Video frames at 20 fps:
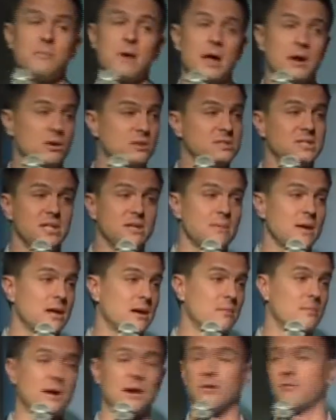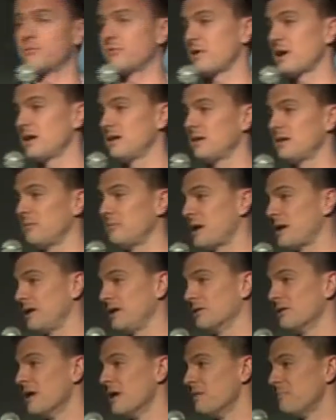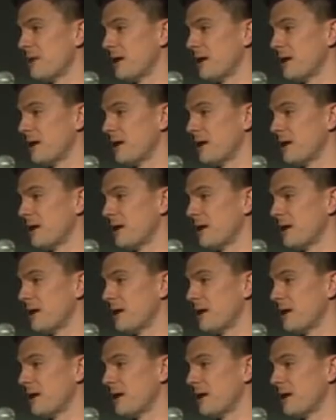a better teammate, a better friend, a